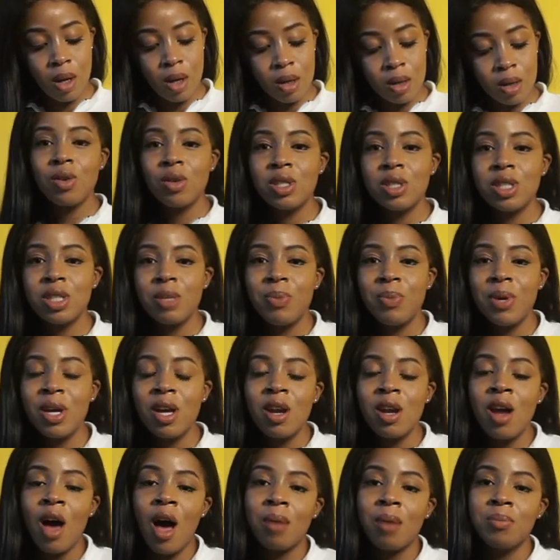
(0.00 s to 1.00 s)
There should be
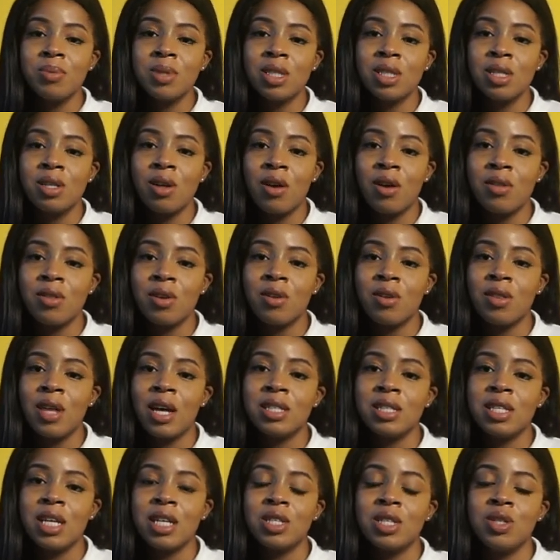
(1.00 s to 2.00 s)
an option on there
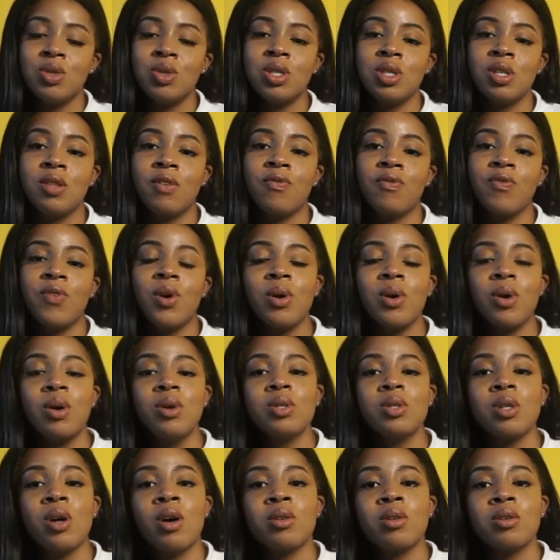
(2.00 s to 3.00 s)
that takes you to the
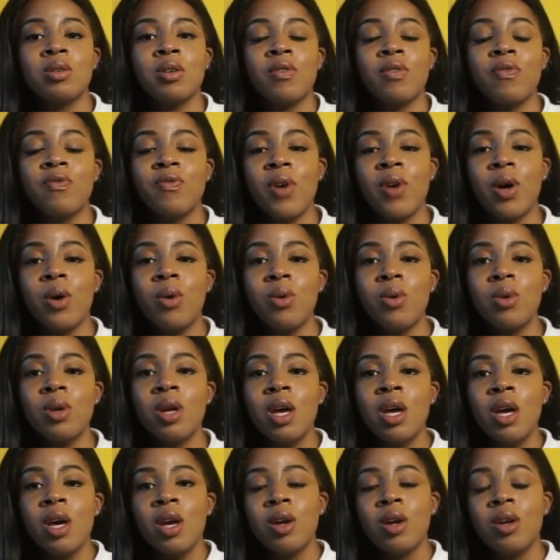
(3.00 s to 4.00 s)
photos on your phone.
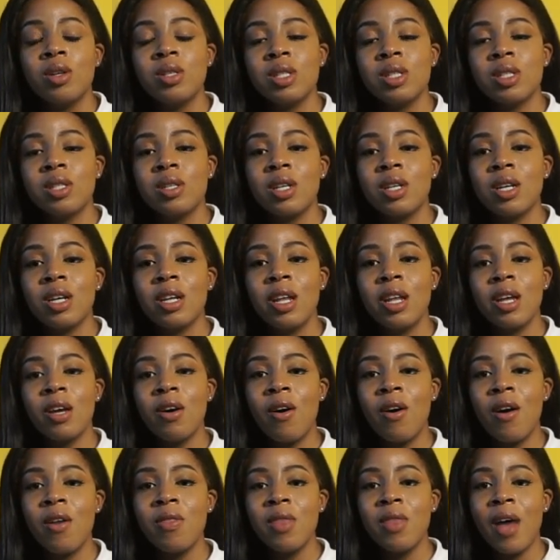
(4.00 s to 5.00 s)
You're just going to click
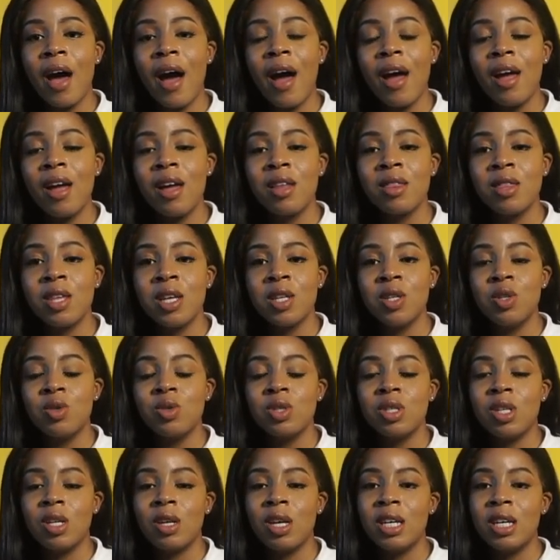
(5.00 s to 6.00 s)
on that, and then you
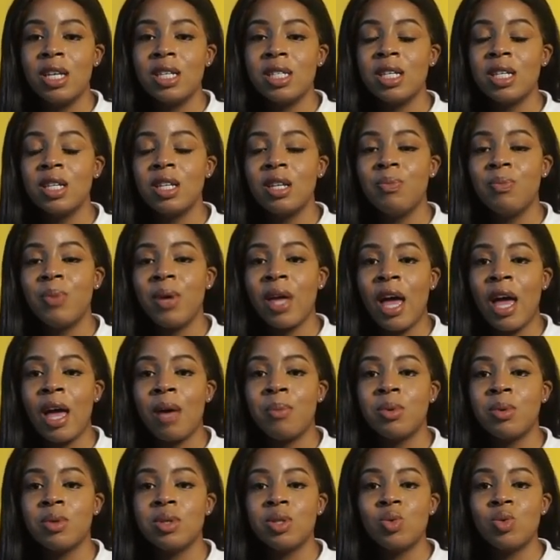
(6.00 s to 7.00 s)
should easily be
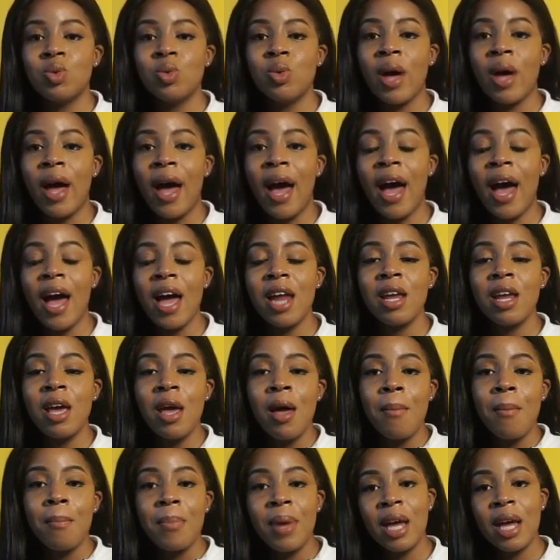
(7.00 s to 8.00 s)
able to add,
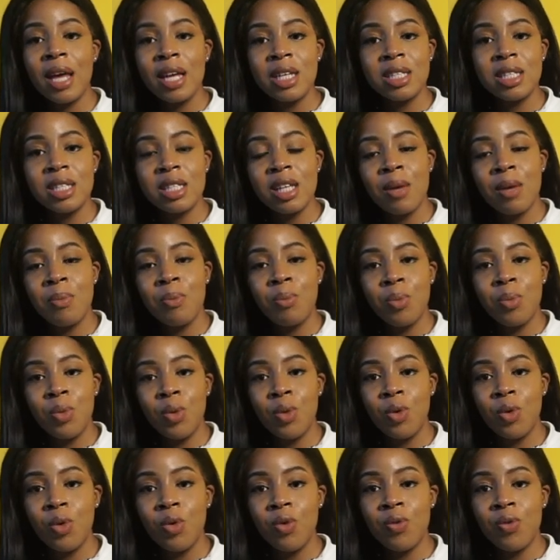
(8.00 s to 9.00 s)
paste, and
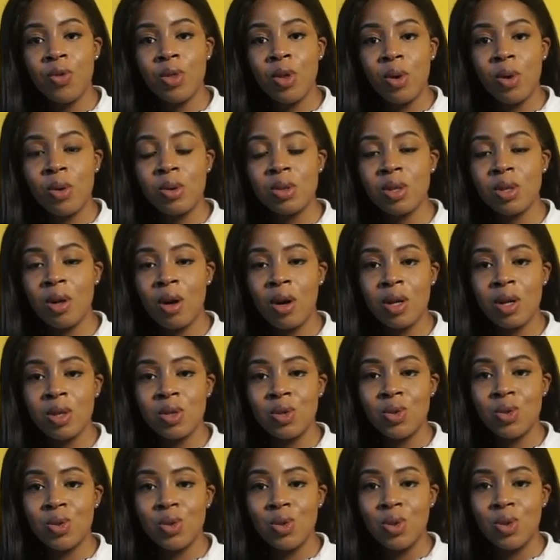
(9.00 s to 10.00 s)
move those
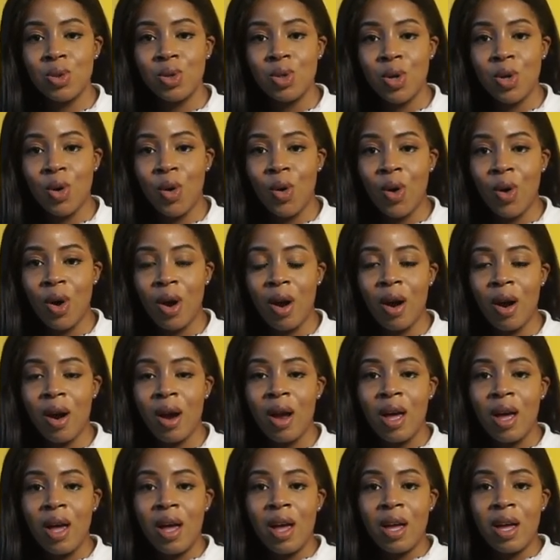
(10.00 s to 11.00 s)
onto
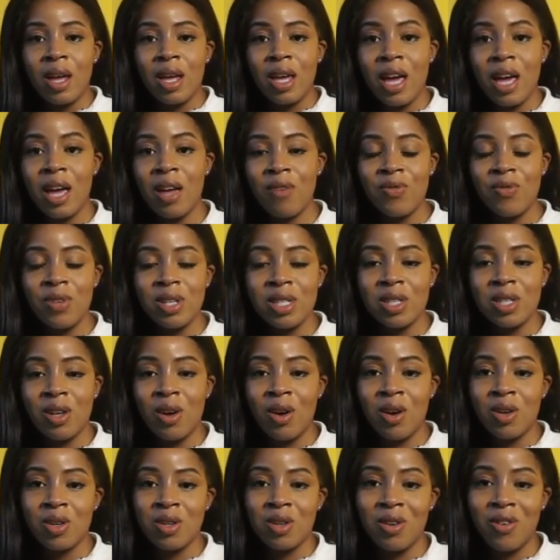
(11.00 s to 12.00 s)
your canvas
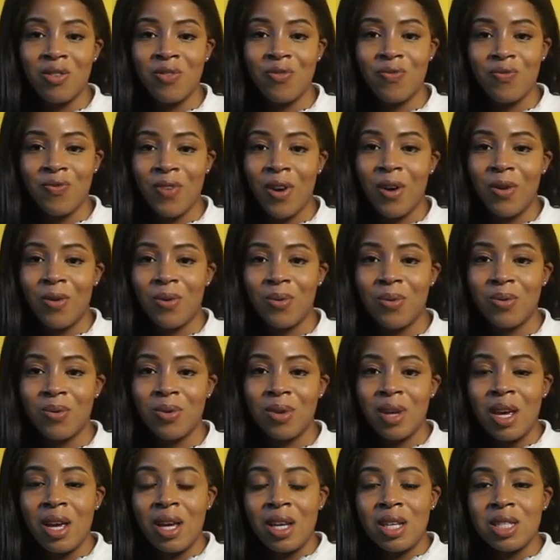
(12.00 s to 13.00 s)
on your
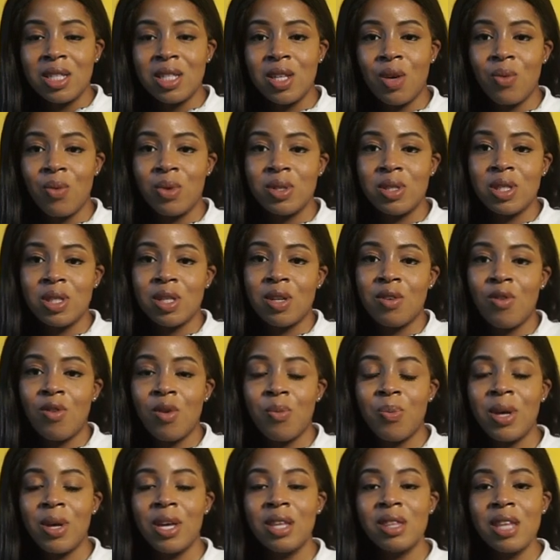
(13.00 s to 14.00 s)
phone. So we're just going to
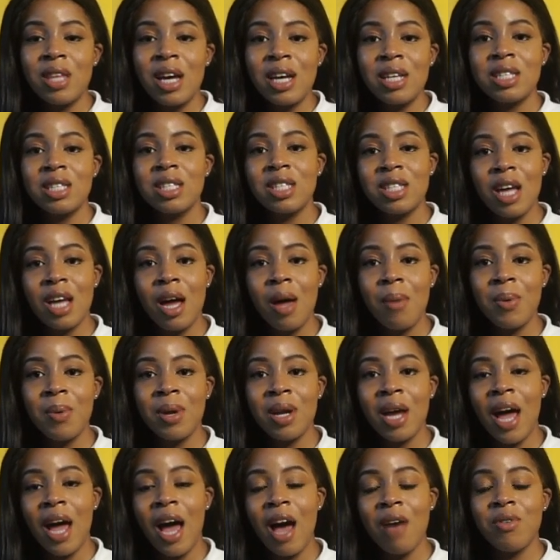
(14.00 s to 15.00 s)
repeat that step,
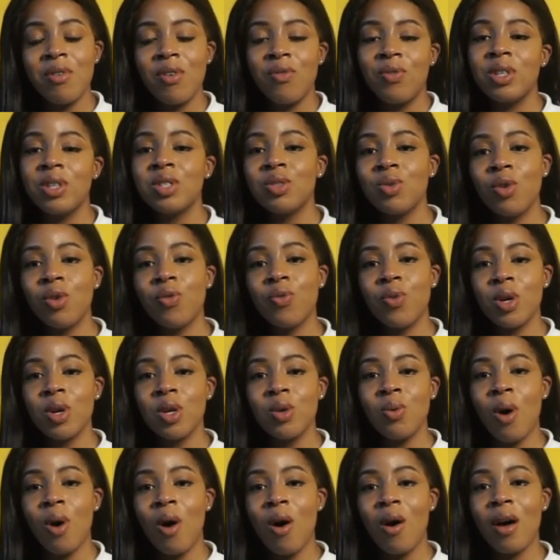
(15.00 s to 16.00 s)
and I have a visual for
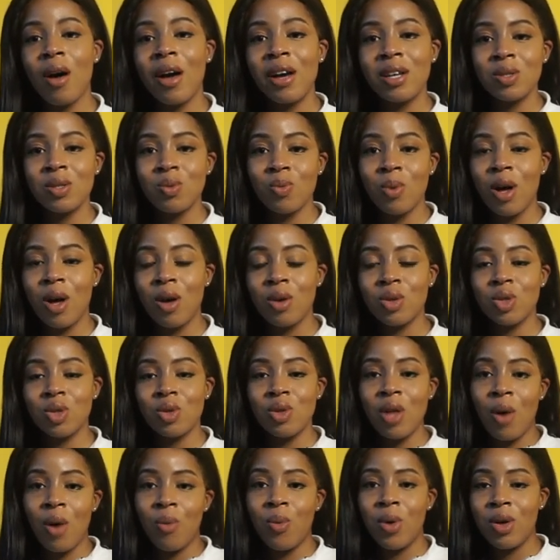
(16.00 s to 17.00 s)
you all as well, so
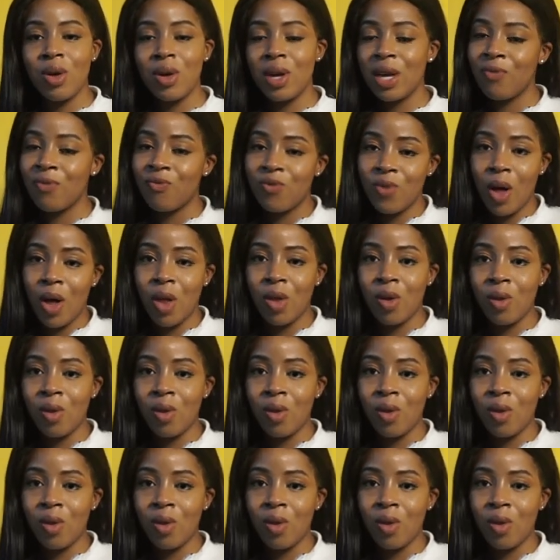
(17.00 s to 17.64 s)
that way you can follow